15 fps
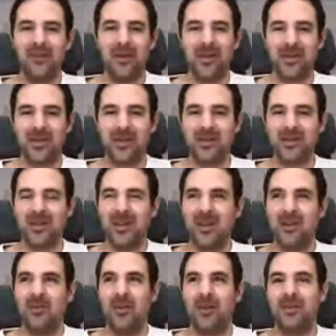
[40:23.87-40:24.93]
for instance,
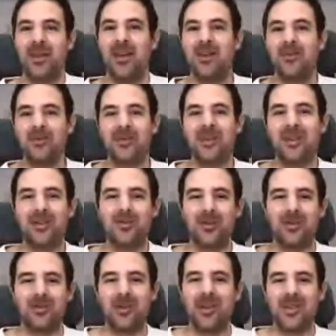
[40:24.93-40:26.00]
where they are dealing
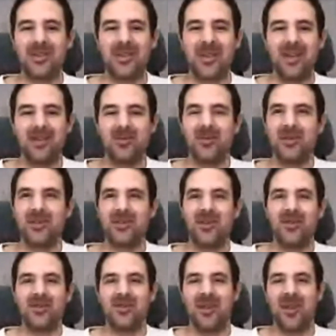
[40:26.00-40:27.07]
with real estate, which
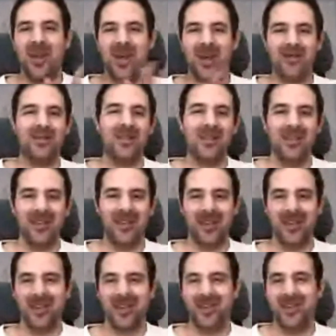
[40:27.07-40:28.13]
is also heavily
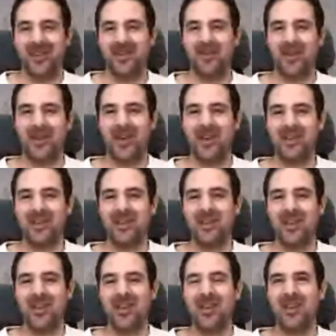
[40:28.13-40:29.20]

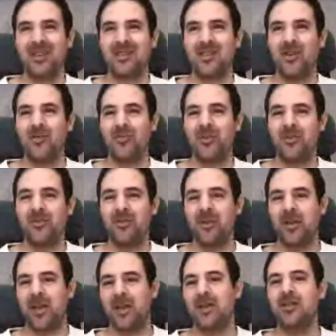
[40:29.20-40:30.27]
regulated. So
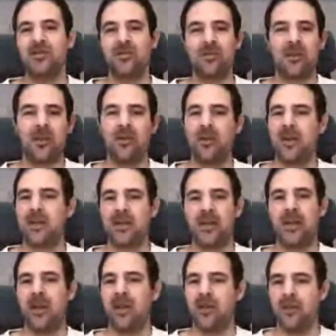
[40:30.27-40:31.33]
people getting through
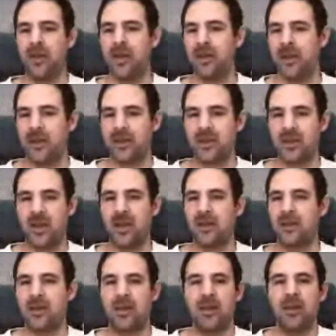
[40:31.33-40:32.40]
KYC AML, that's
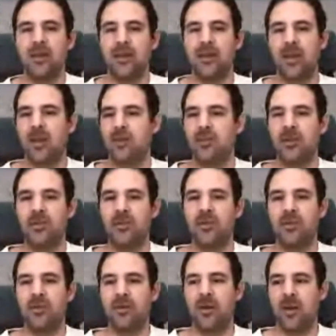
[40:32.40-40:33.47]
not a thing that
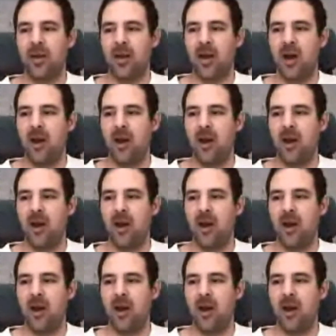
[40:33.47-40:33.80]
people